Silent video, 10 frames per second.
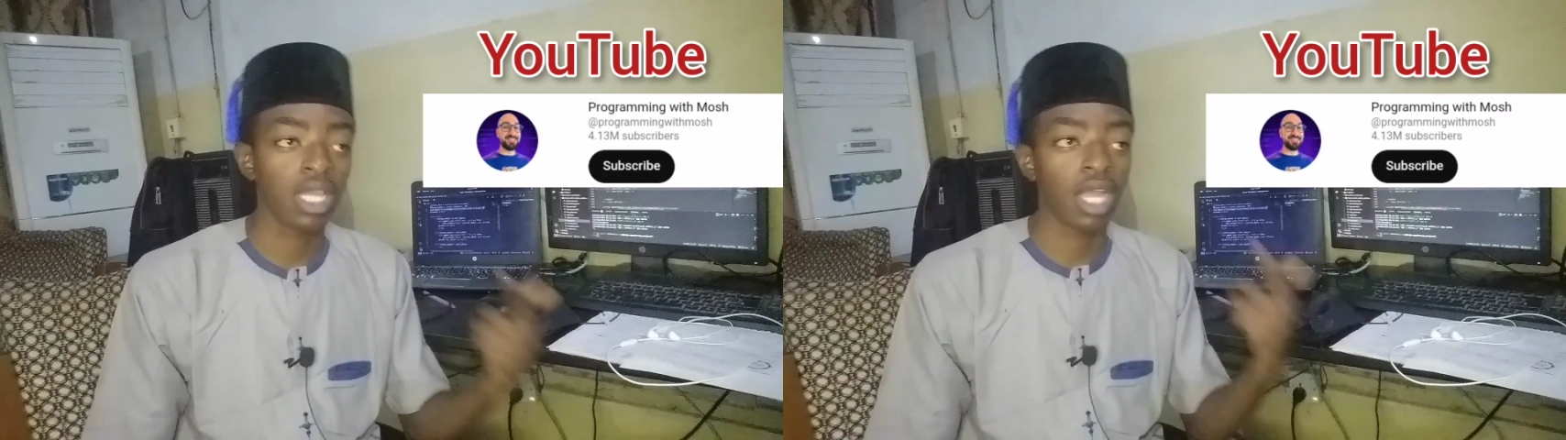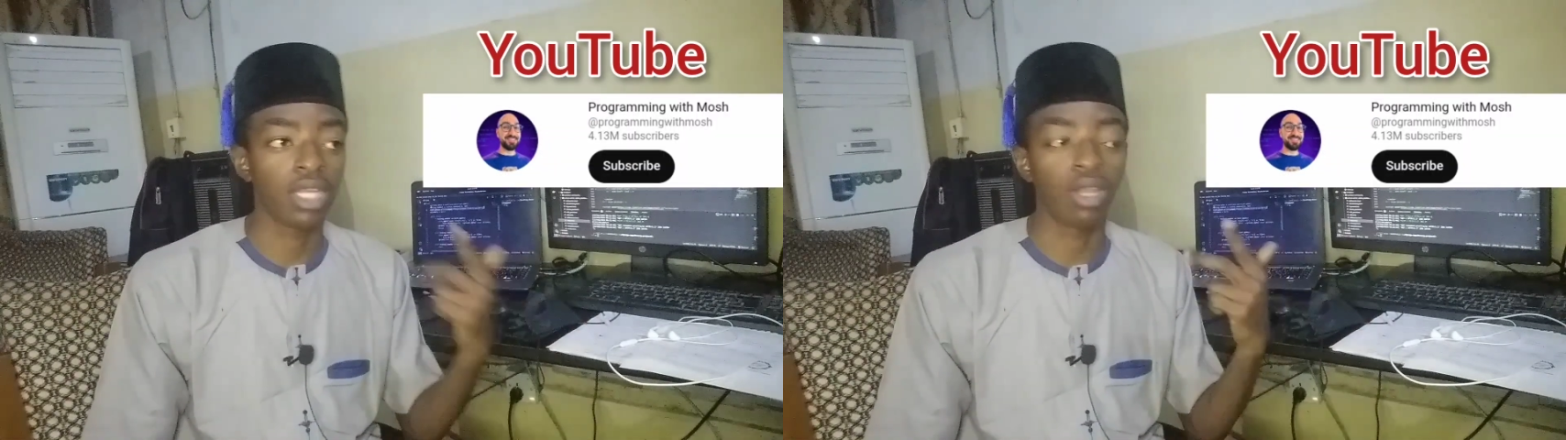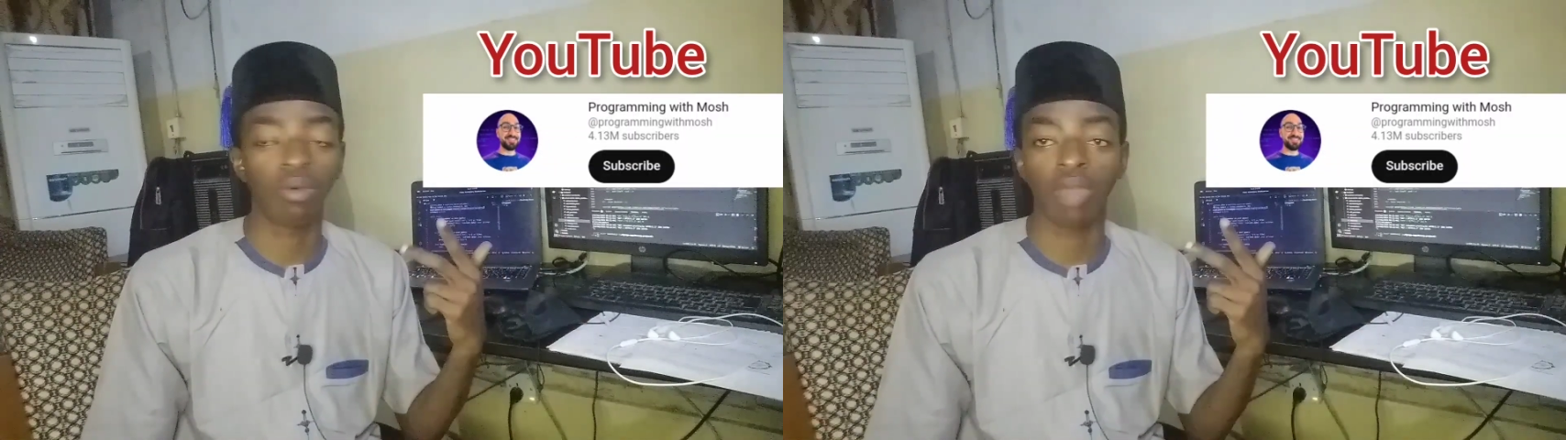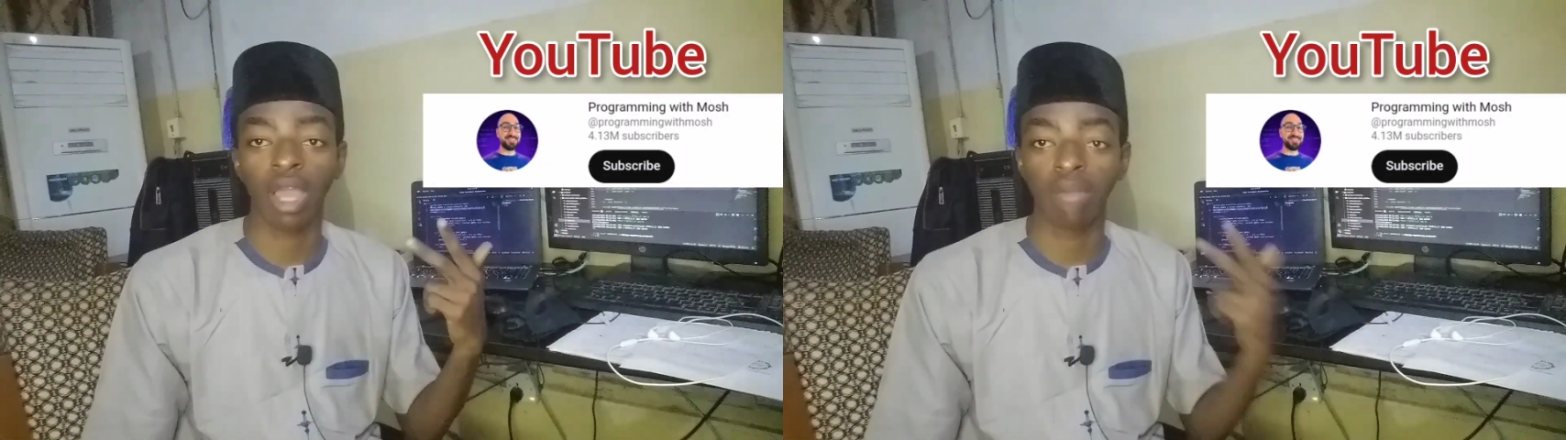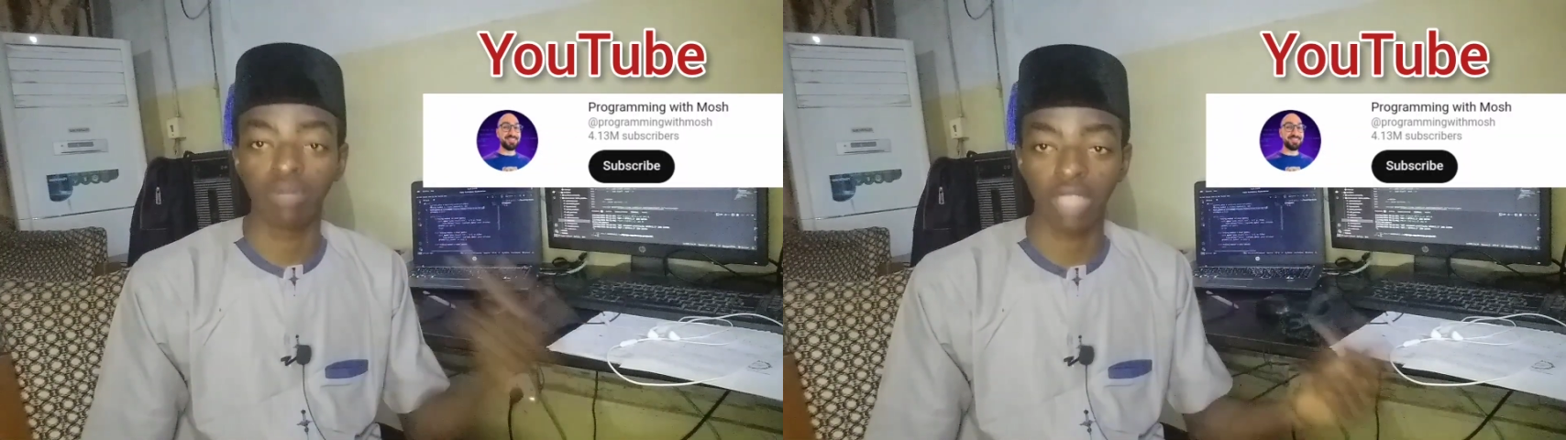and then we have
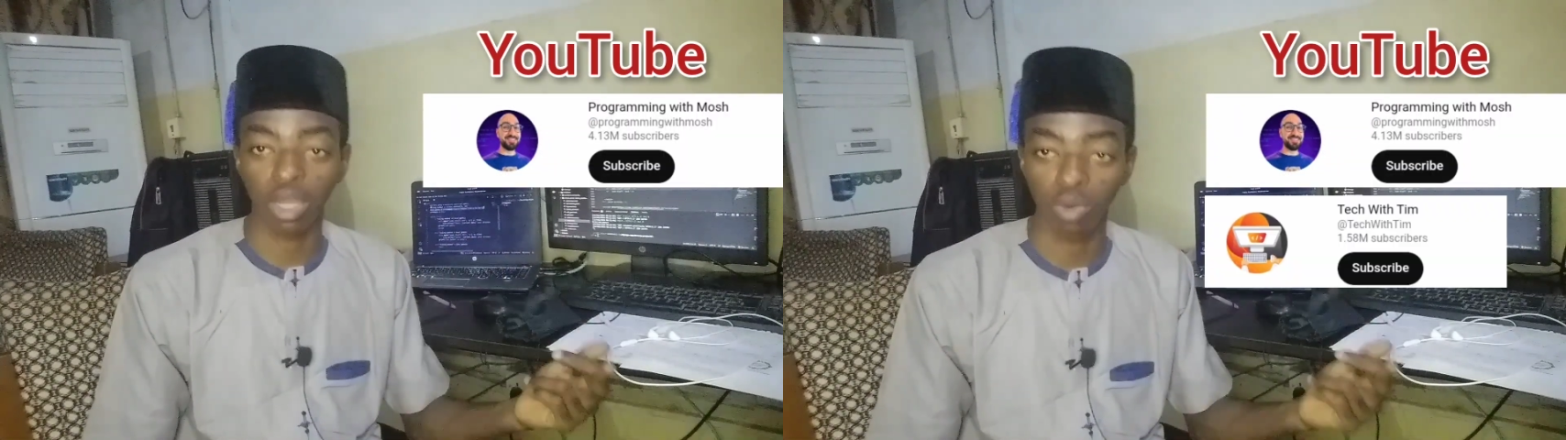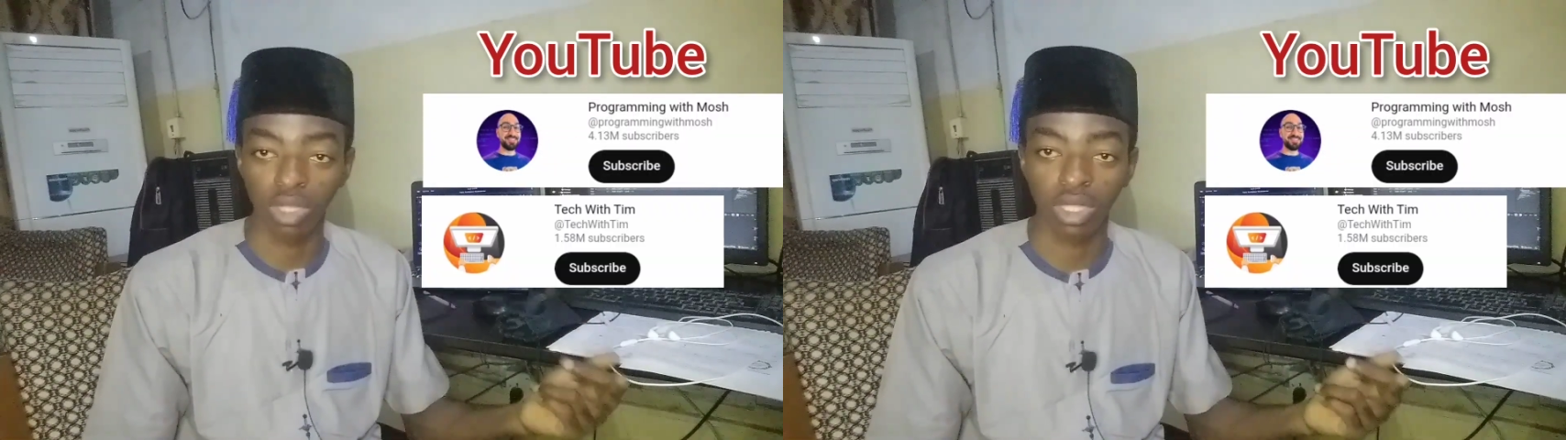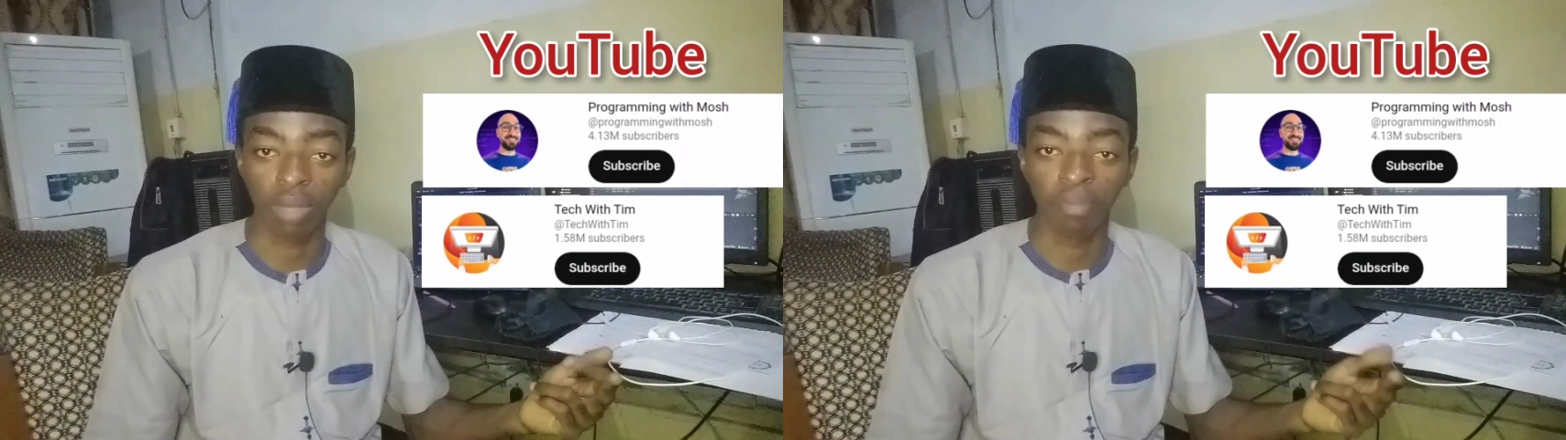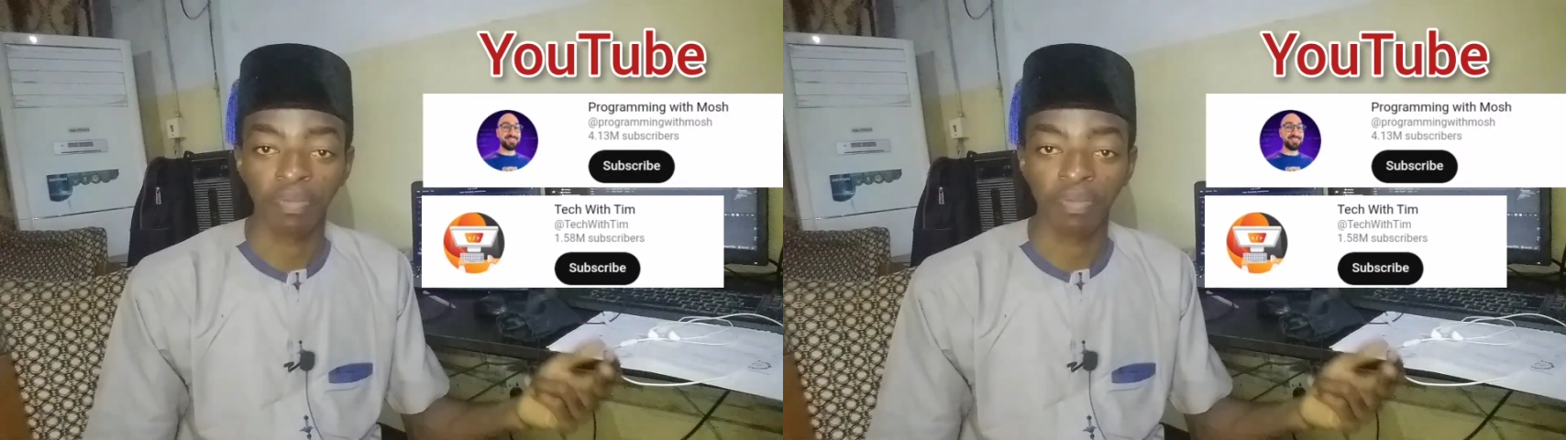Tech with Tim.